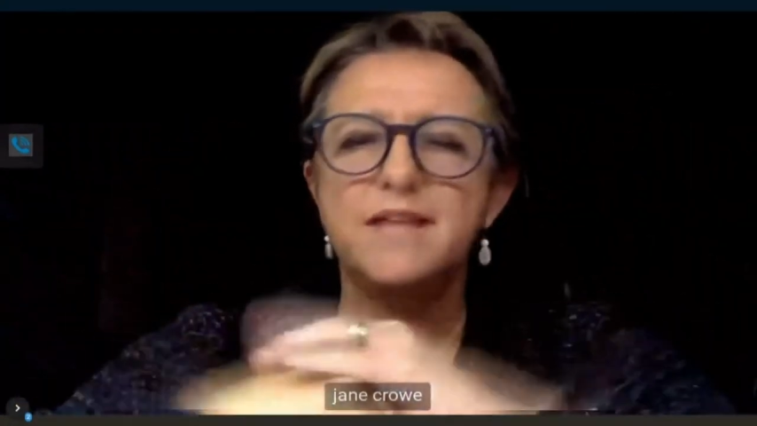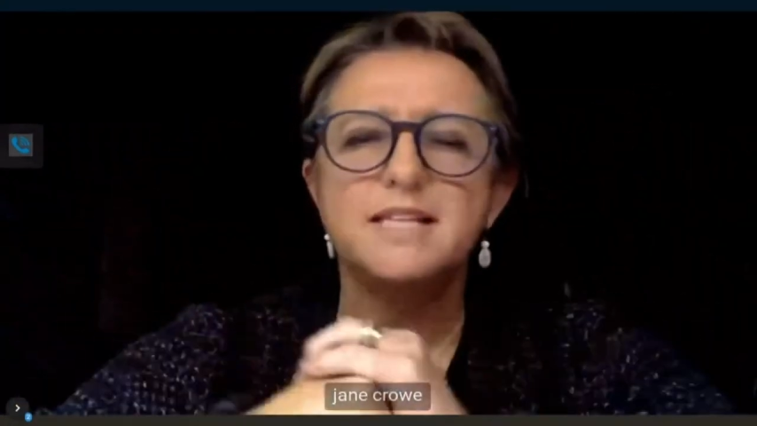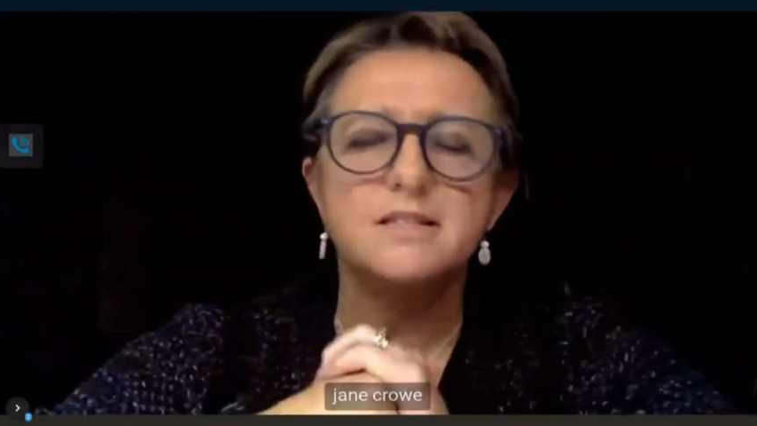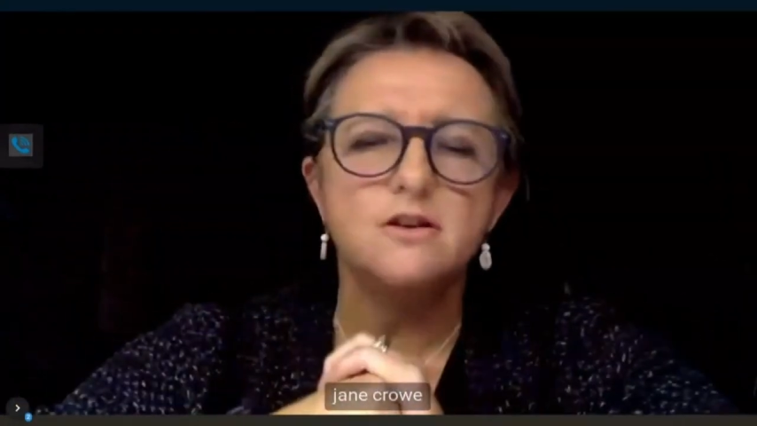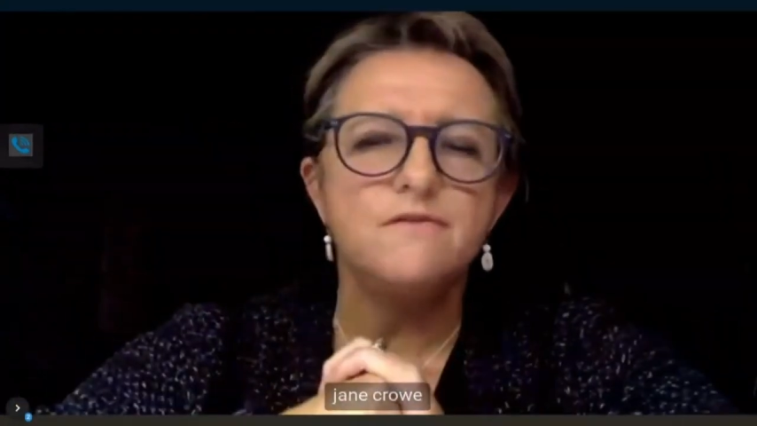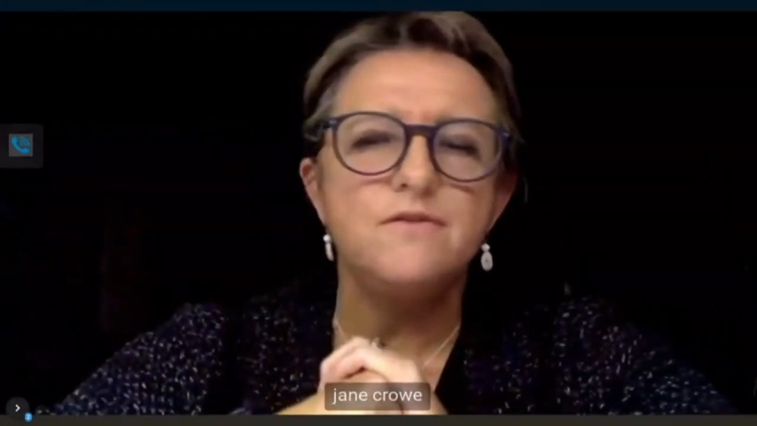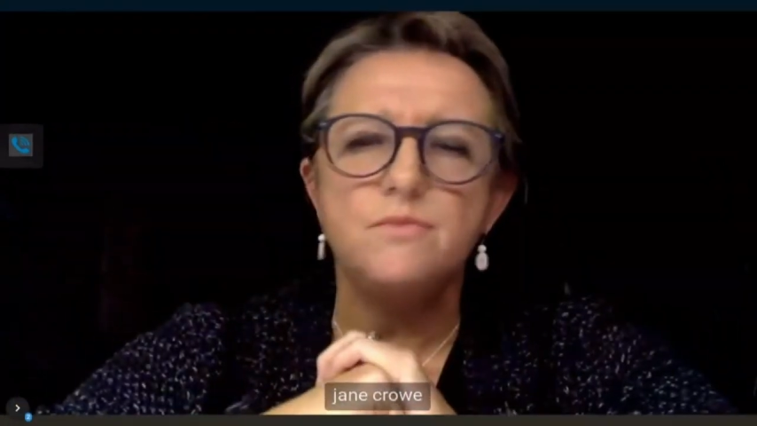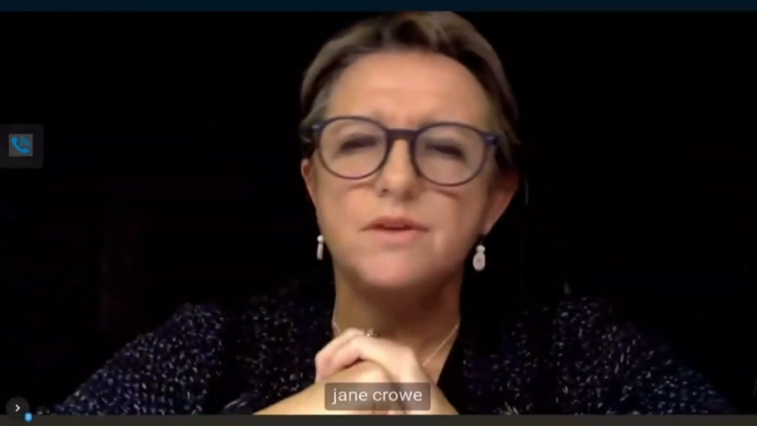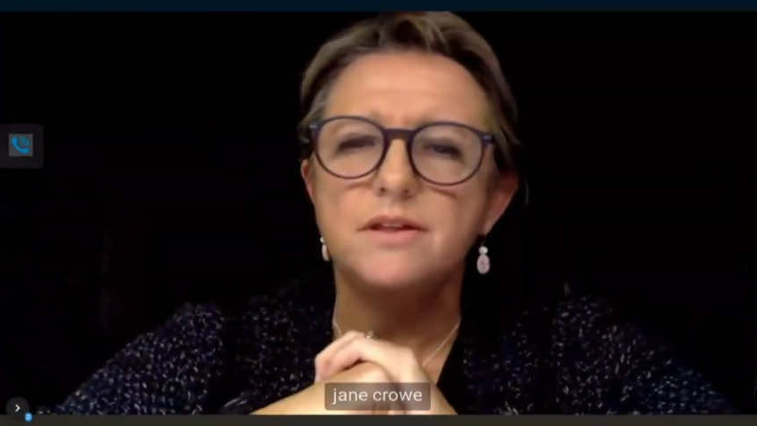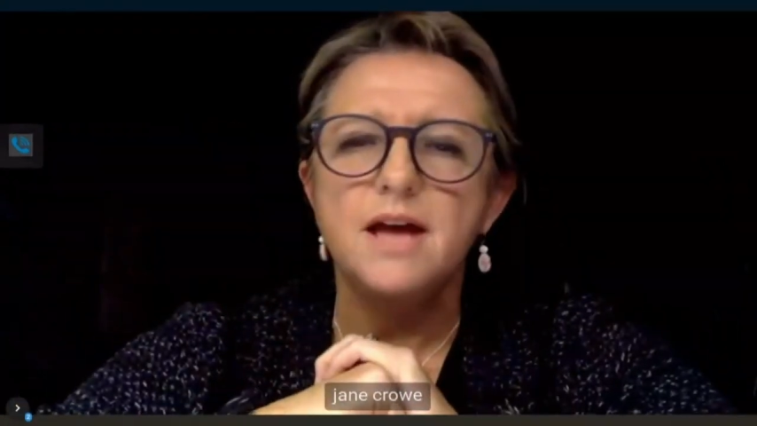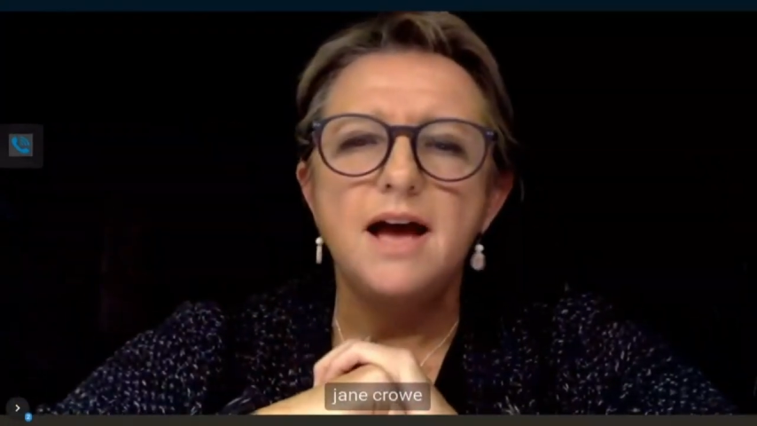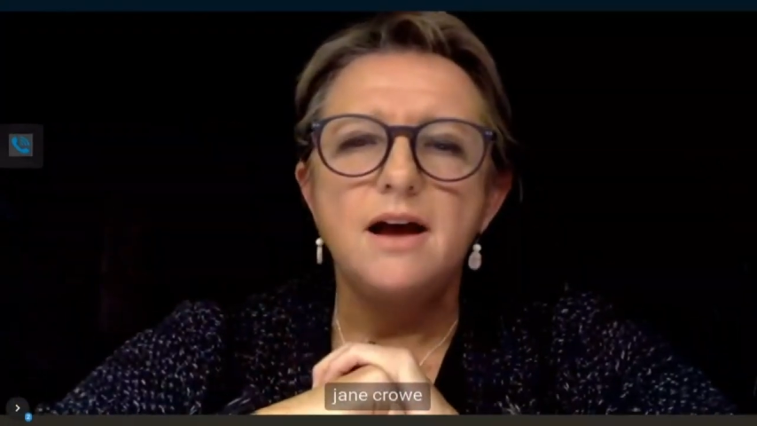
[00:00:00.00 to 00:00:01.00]
And that's often
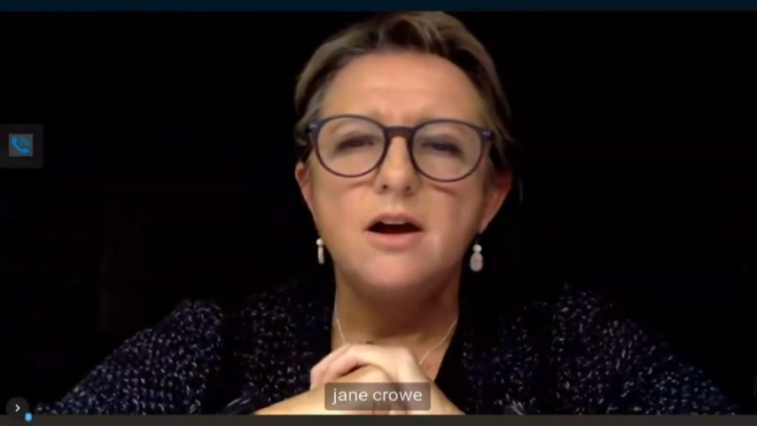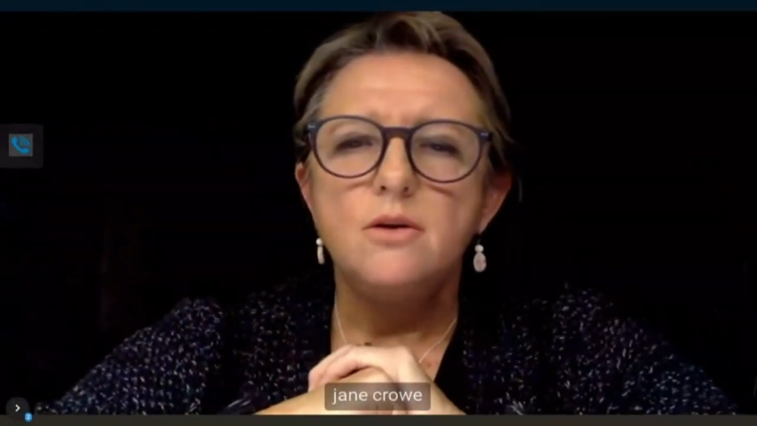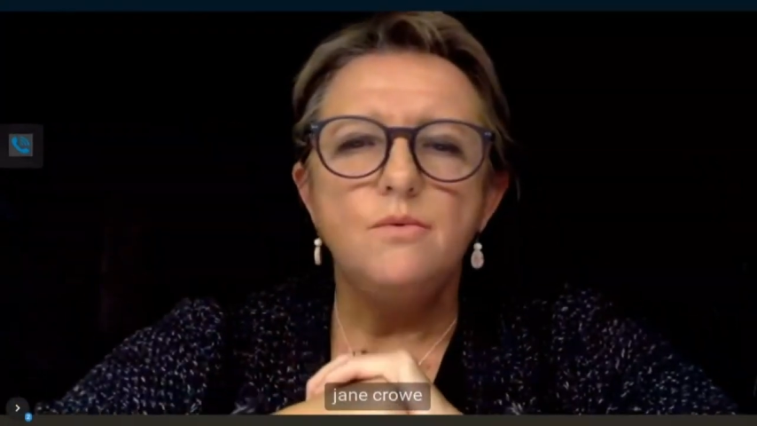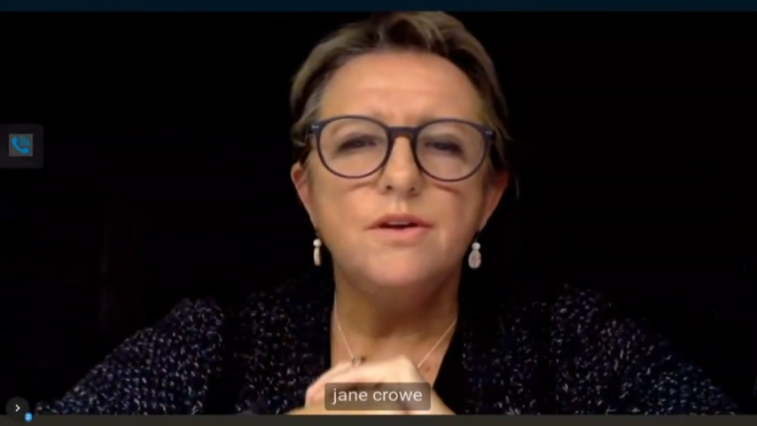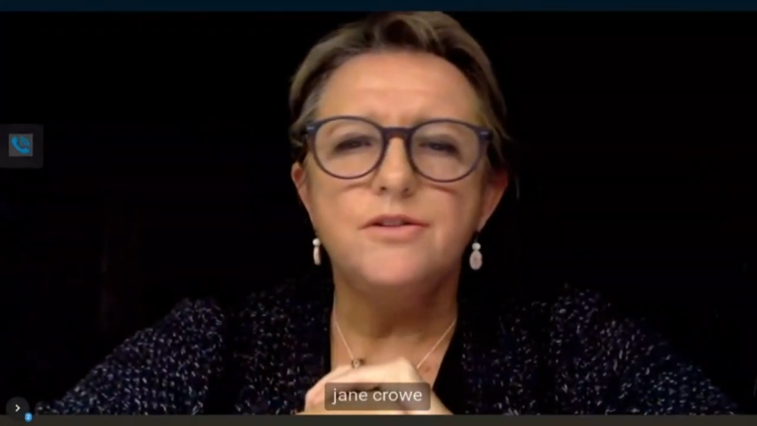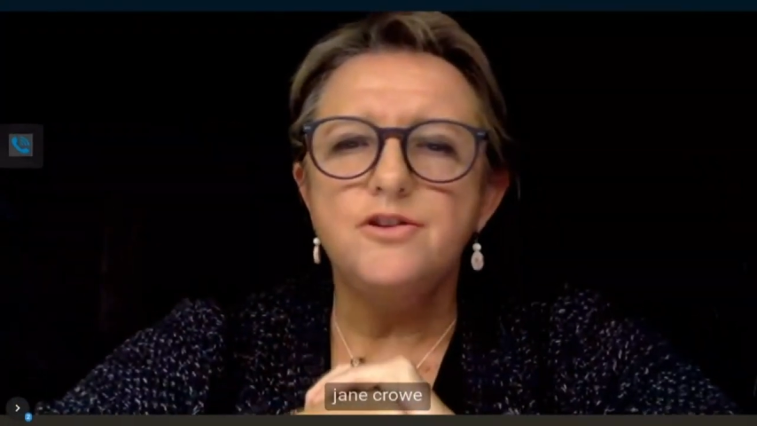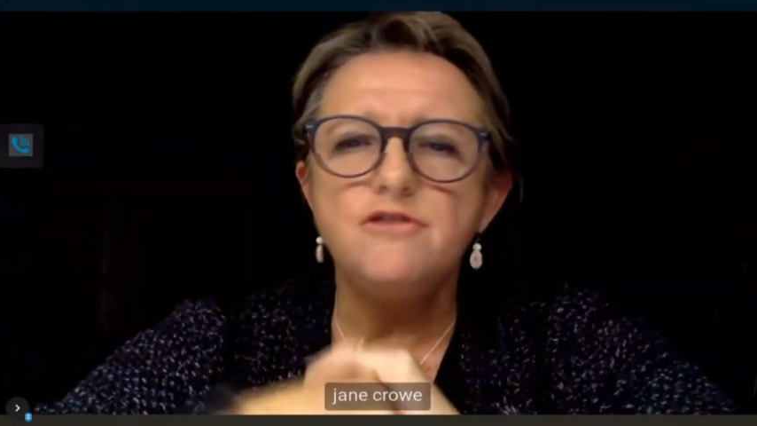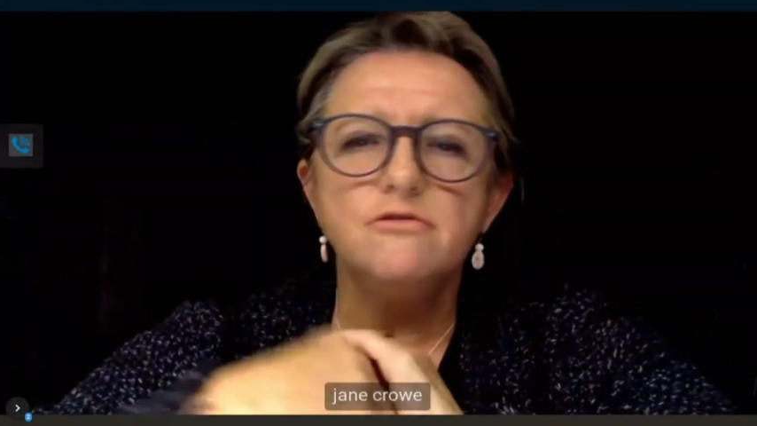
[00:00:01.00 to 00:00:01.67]
with